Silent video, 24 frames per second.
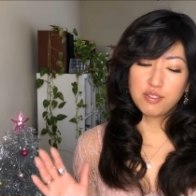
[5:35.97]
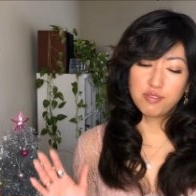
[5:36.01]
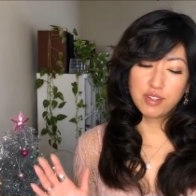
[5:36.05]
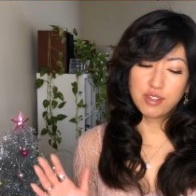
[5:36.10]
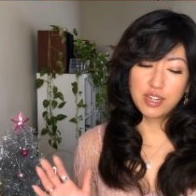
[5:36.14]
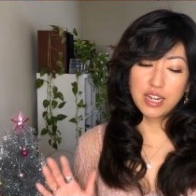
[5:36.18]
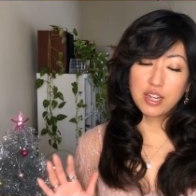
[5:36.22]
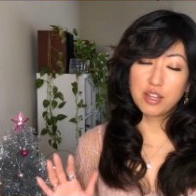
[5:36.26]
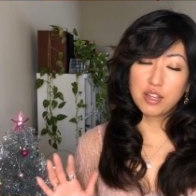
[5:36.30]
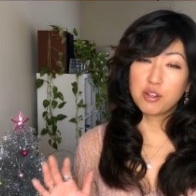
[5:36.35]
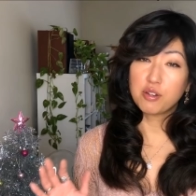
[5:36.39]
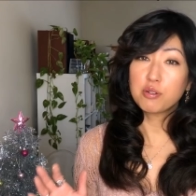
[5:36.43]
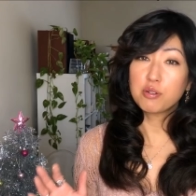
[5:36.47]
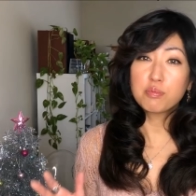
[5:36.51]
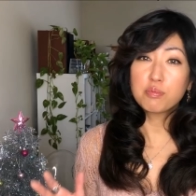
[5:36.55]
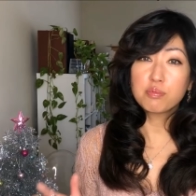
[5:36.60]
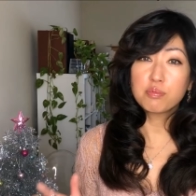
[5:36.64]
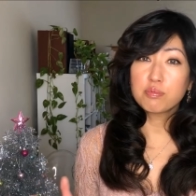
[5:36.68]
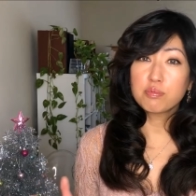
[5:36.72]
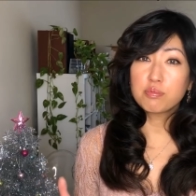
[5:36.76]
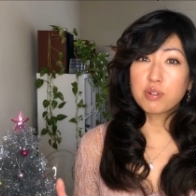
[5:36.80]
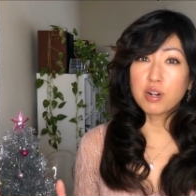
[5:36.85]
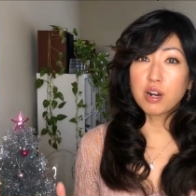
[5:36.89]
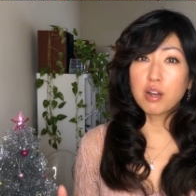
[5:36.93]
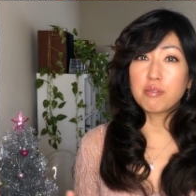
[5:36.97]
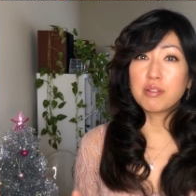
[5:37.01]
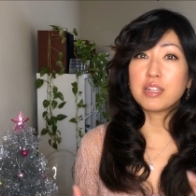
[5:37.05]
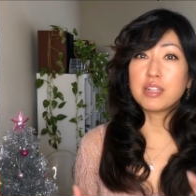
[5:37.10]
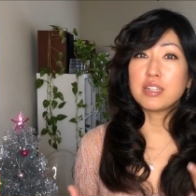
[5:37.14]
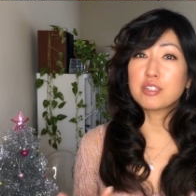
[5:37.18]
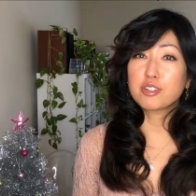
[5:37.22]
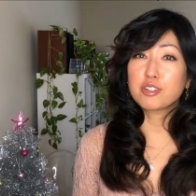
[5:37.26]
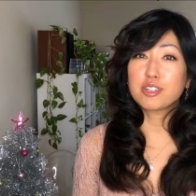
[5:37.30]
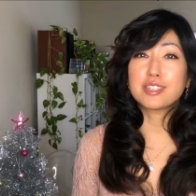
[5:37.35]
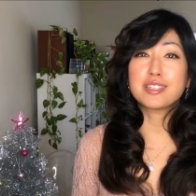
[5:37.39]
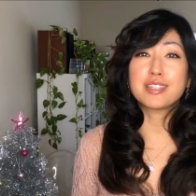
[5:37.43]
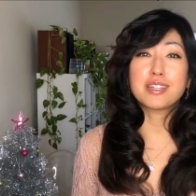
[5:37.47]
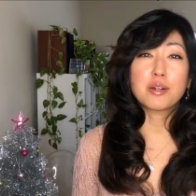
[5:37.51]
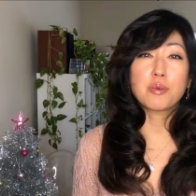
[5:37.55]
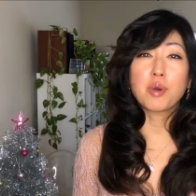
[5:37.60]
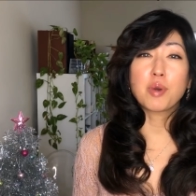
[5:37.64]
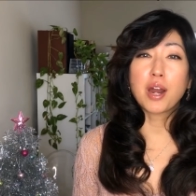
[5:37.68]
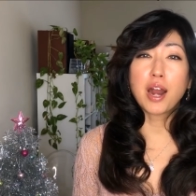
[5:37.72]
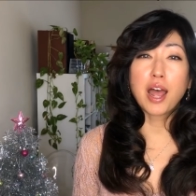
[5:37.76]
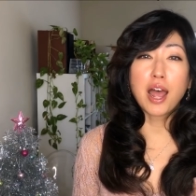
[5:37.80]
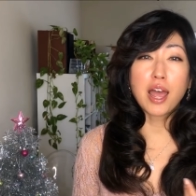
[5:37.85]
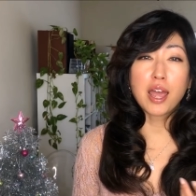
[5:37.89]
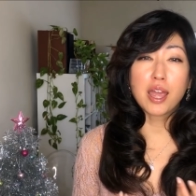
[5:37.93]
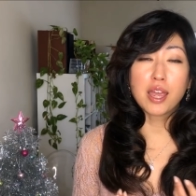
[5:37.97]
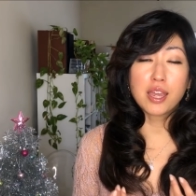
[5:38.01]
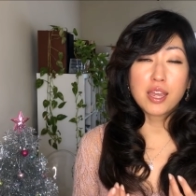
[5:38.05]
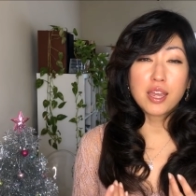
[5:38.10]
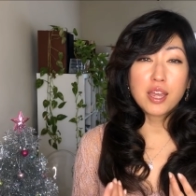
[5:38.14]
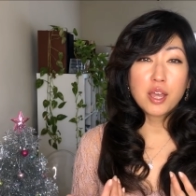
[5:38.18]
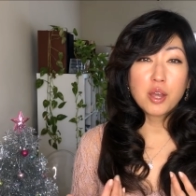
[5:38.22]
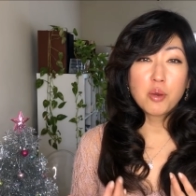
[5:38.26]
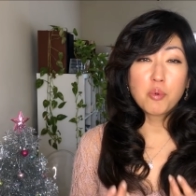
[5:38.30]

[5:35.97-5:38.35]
video, probably interested in what I